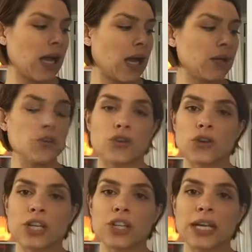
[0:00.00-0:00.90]

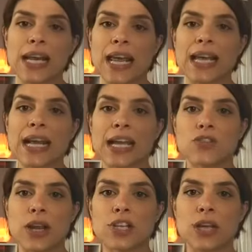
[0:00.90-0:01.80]
nutrition and
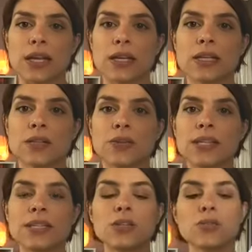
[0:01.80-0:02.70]
hydration. So
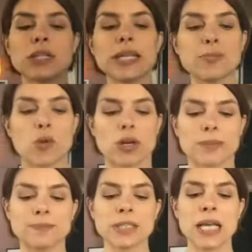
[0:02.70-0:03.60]
this is really
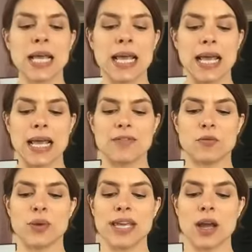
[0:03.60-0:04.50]
important. If
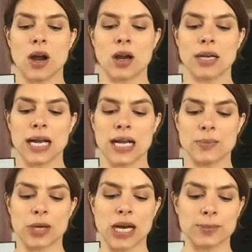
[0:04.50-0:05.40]
we are not
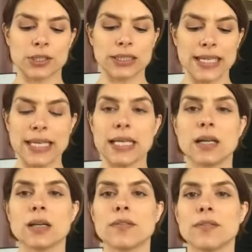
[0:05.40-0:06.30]
properly
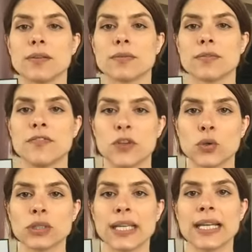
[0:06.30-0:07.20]

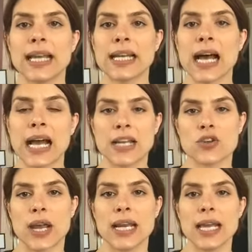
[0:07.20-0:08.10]
fueling and
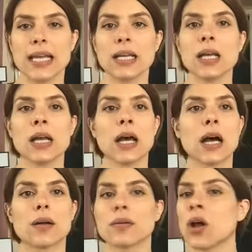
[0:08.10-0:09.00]
hydrating
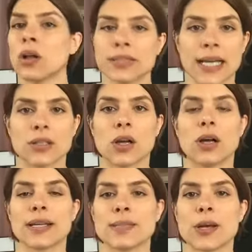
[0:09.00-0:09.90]
all day
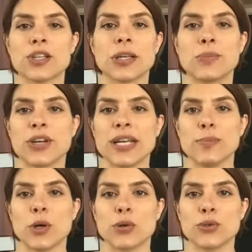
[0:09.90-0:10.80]
long, especially pre and
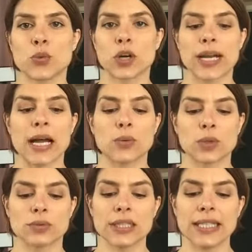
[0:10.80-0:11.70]
post workout,
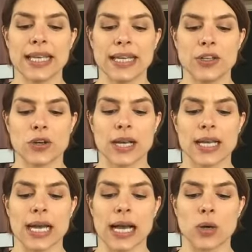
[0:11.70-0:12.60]
we're really
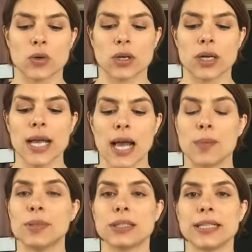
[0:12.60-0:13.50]
hindering our
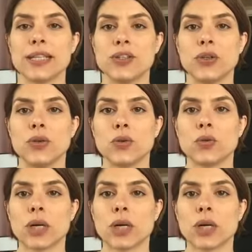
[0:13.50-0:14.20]
ability to